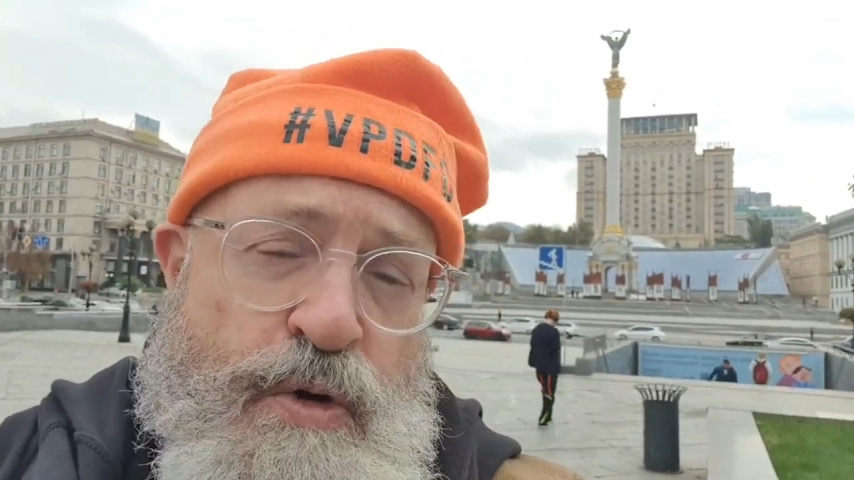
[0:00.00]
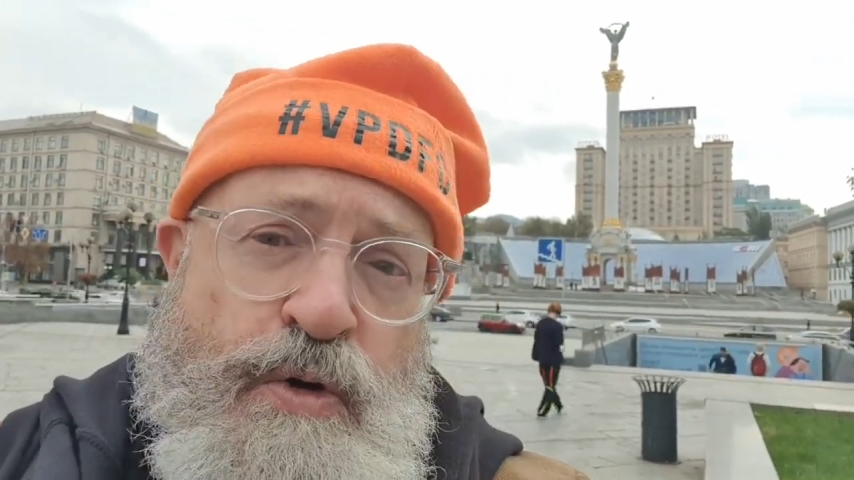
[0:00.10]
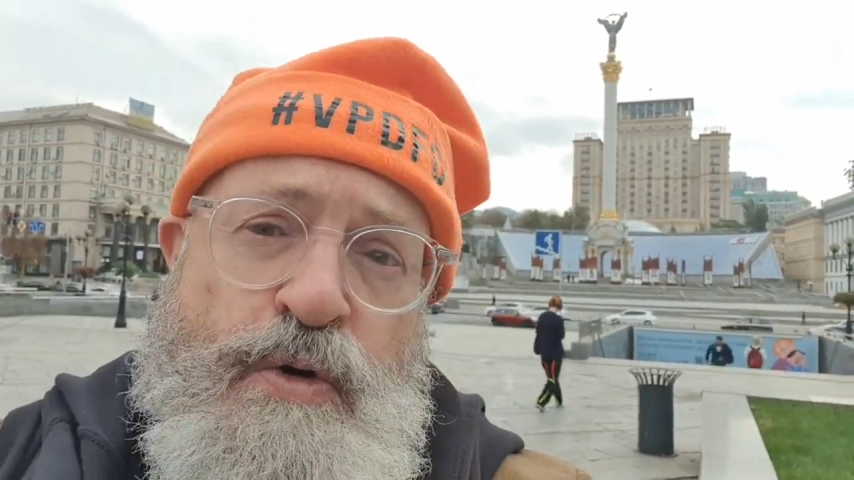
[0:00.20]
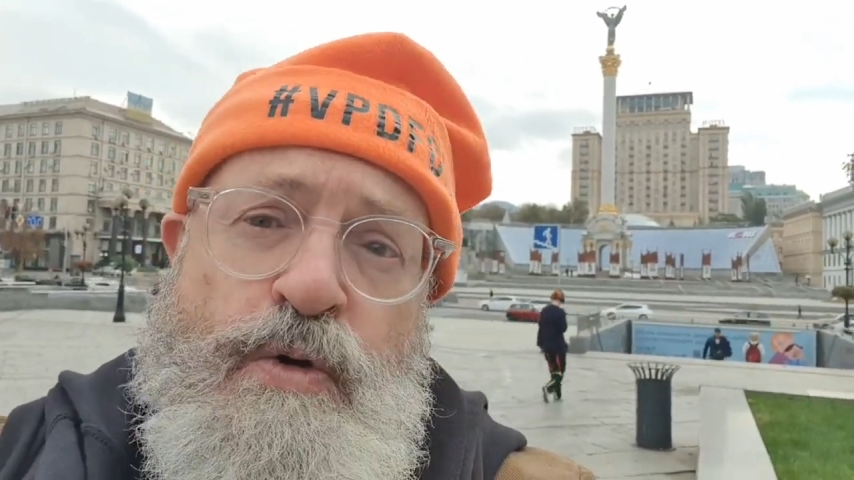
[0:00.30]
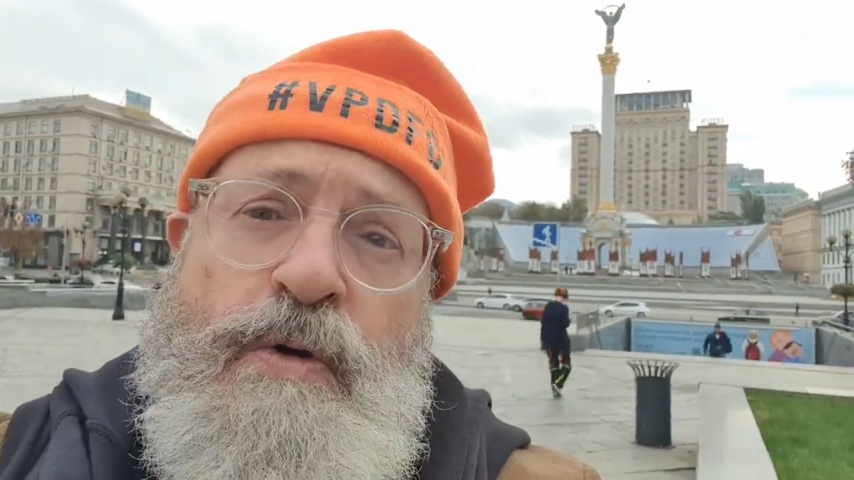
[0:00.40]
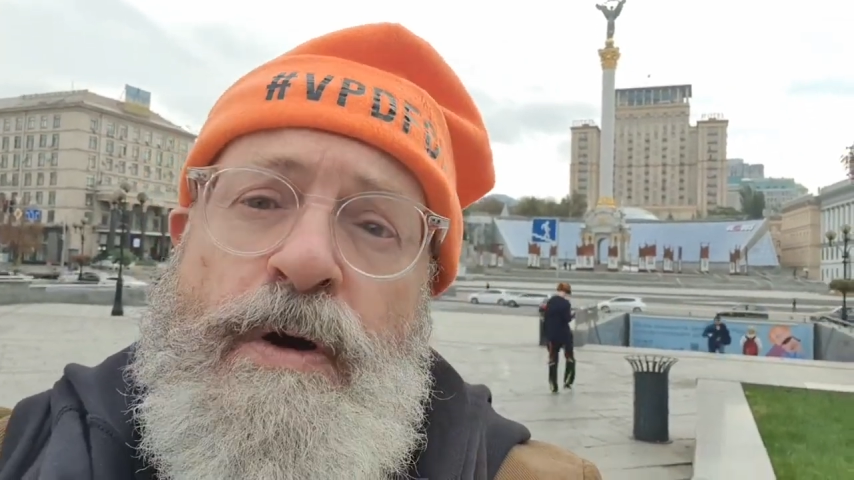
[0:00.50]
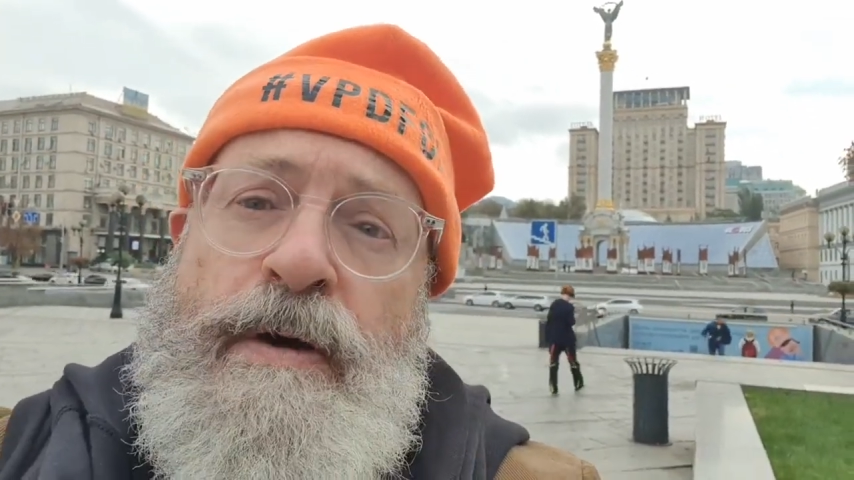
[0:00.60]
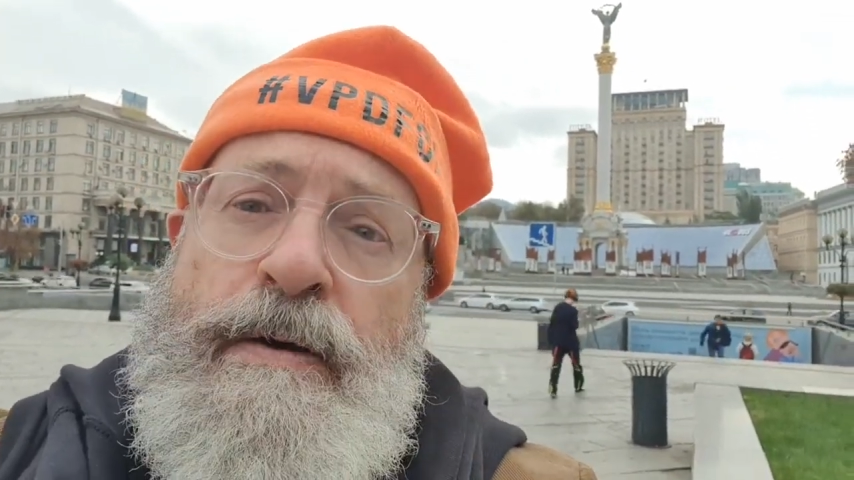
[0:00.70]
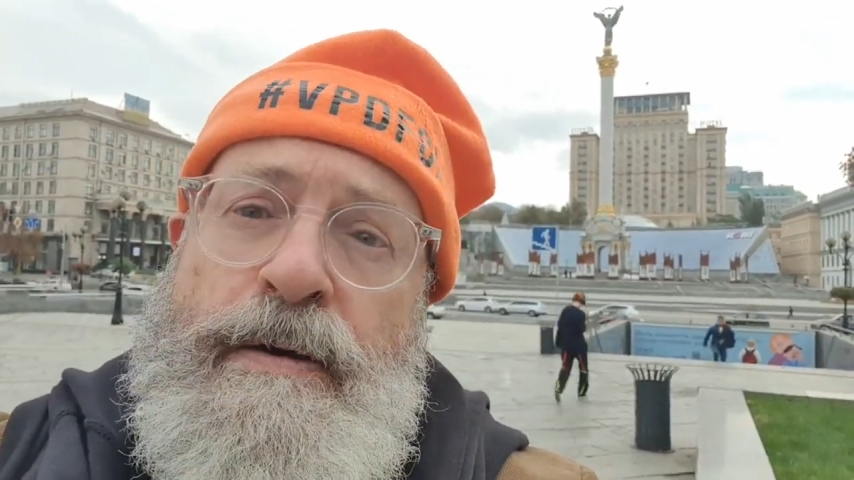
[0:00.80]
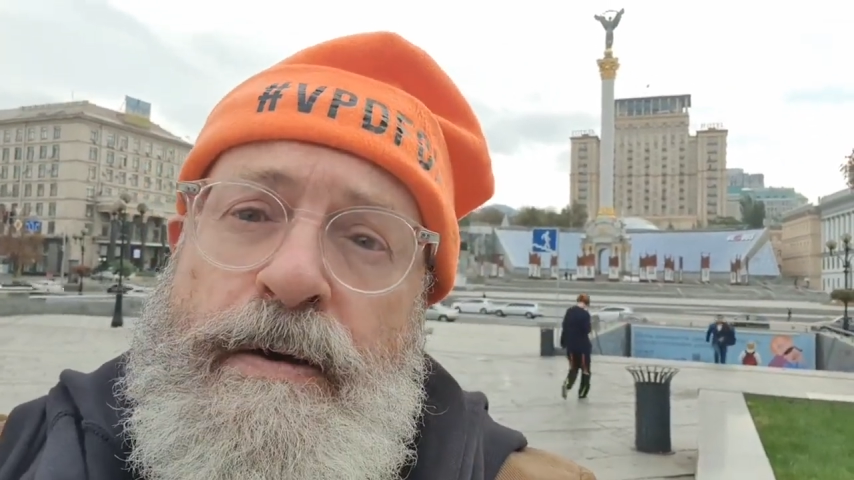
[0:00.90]
who
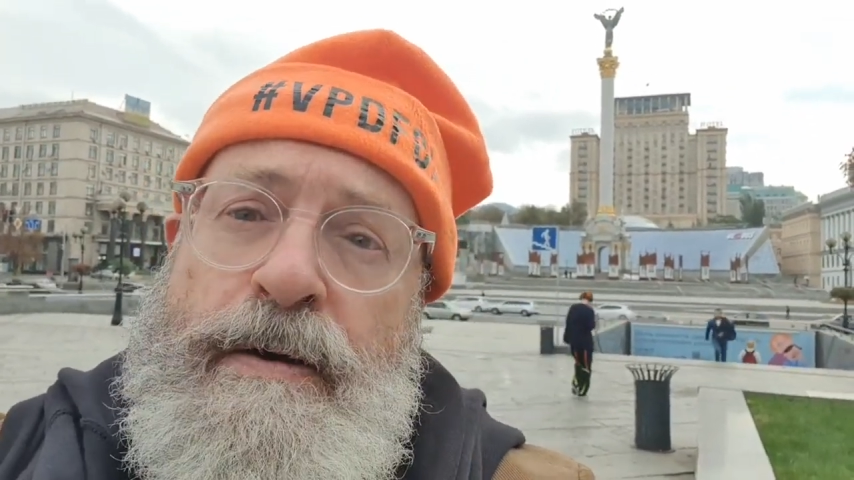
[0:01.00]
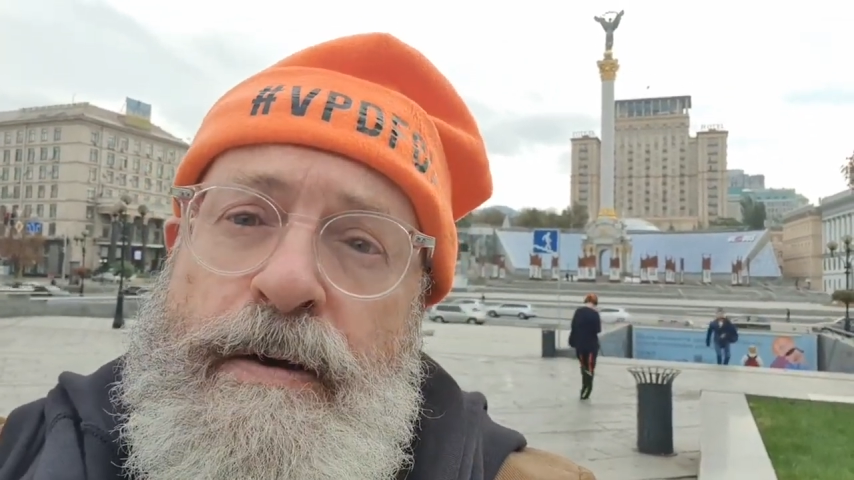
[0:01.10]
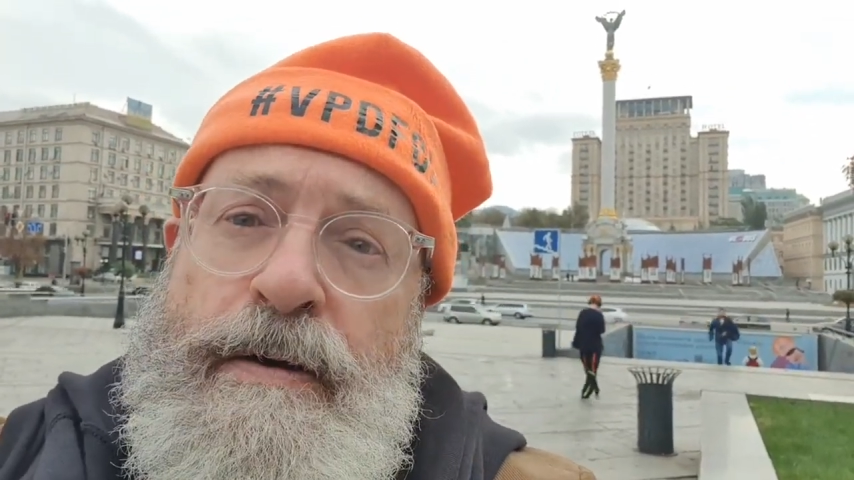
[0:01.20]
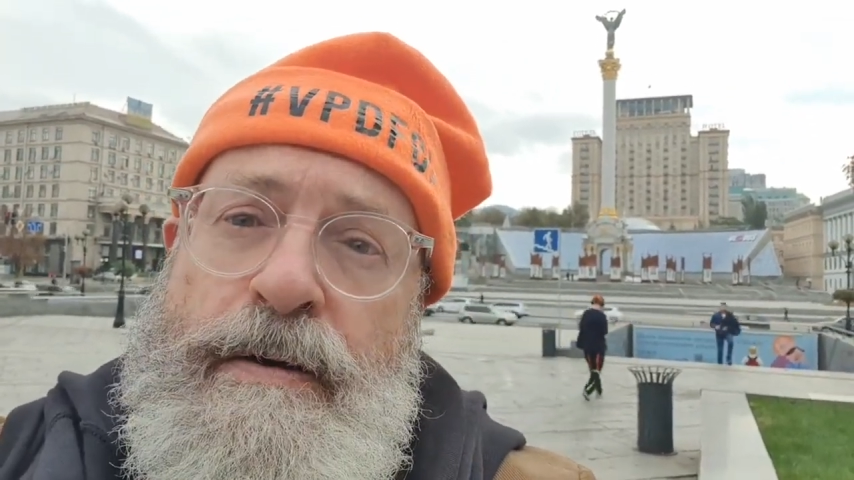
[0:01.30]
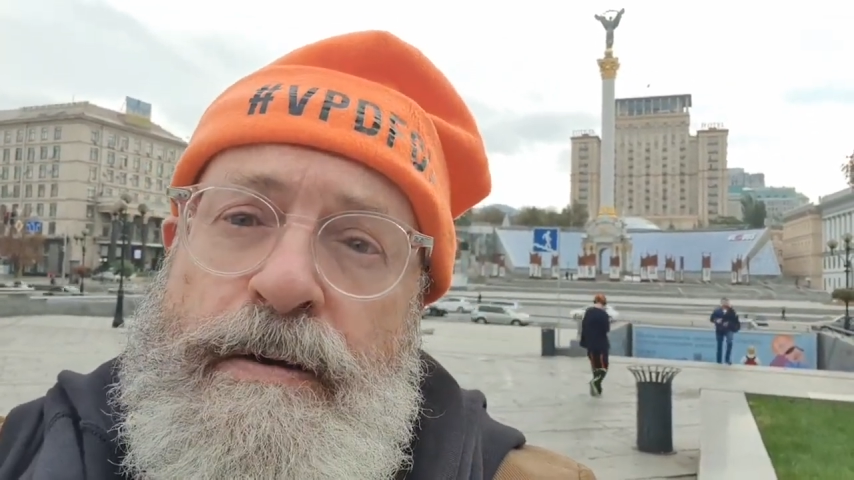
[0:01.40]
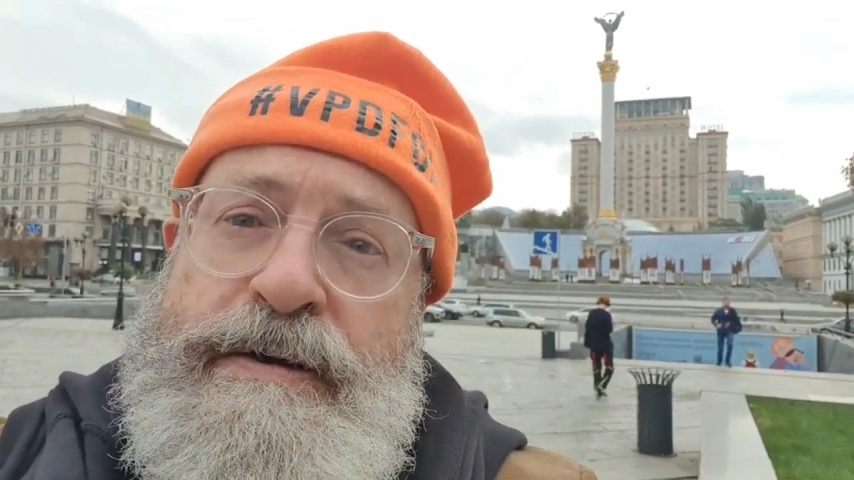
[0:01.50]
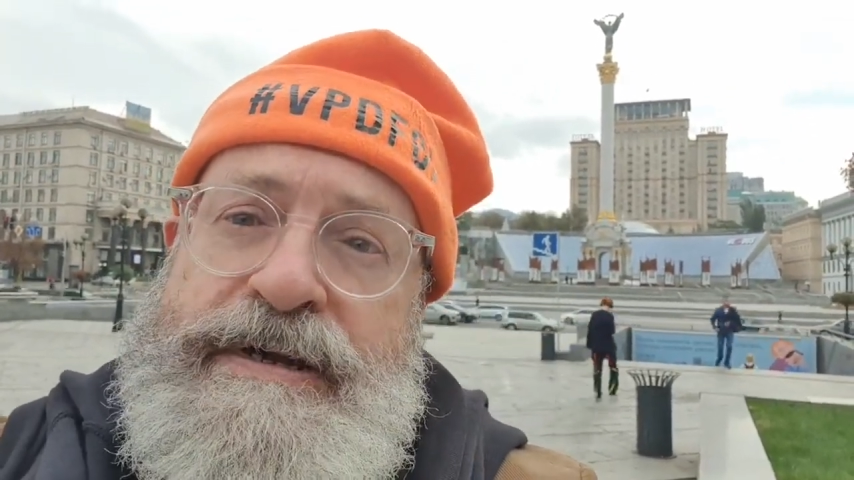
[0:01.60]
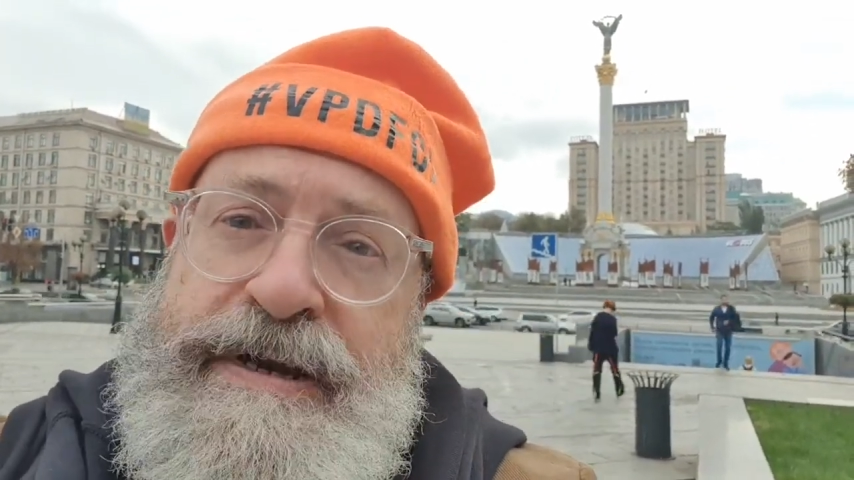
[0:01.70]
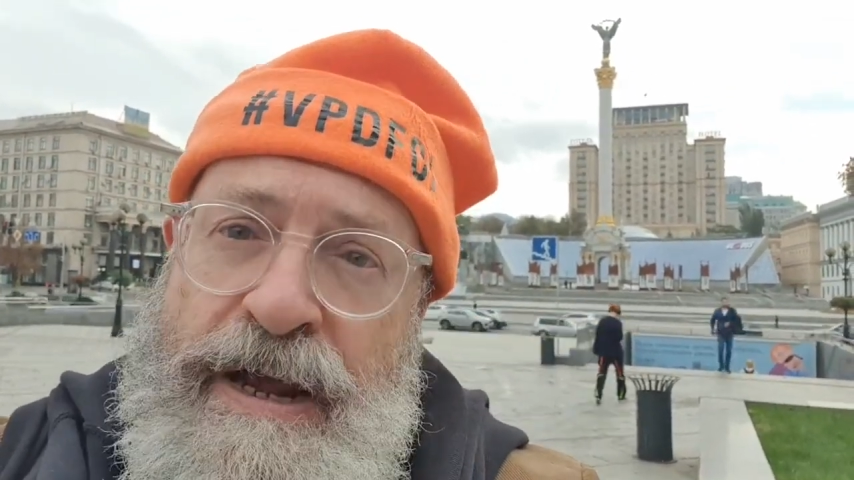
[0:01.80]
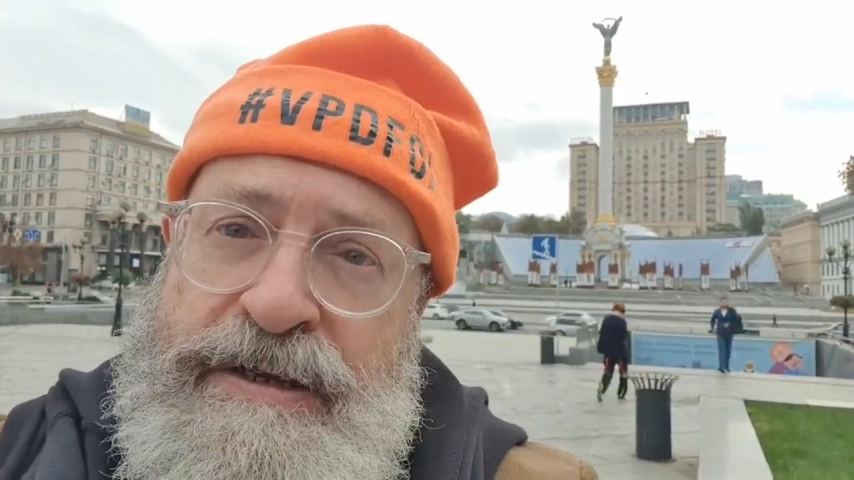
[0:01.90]

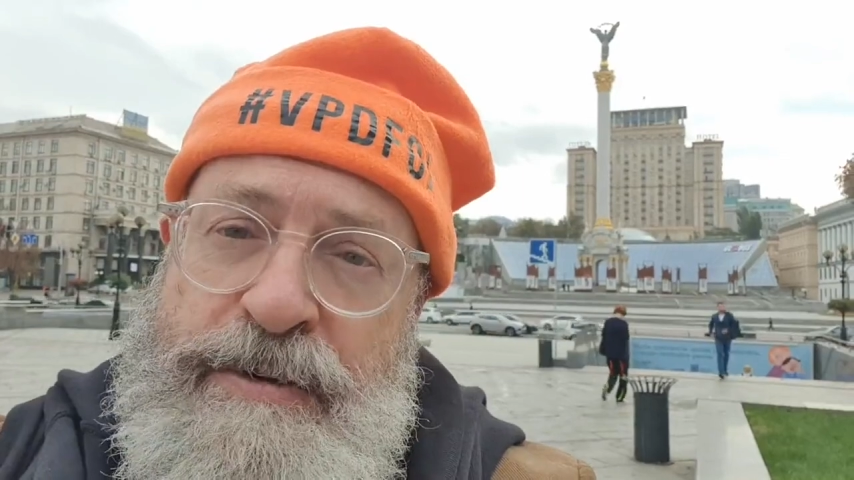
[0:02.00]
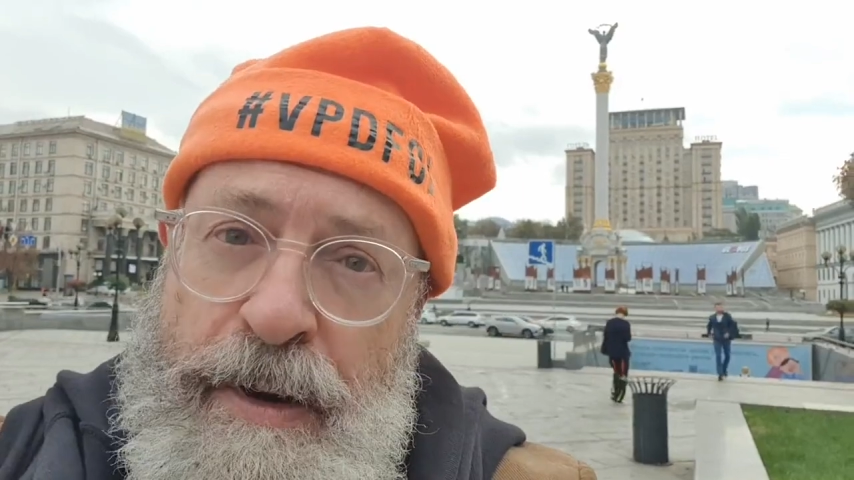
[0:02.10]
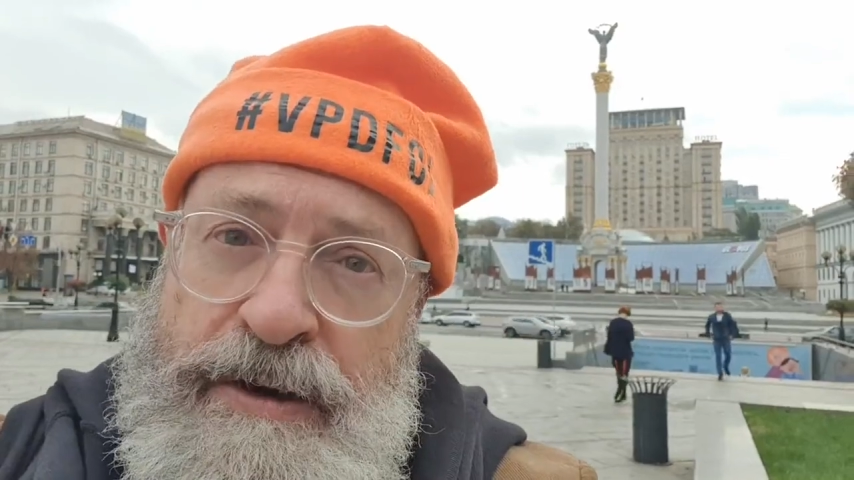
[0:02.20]
stands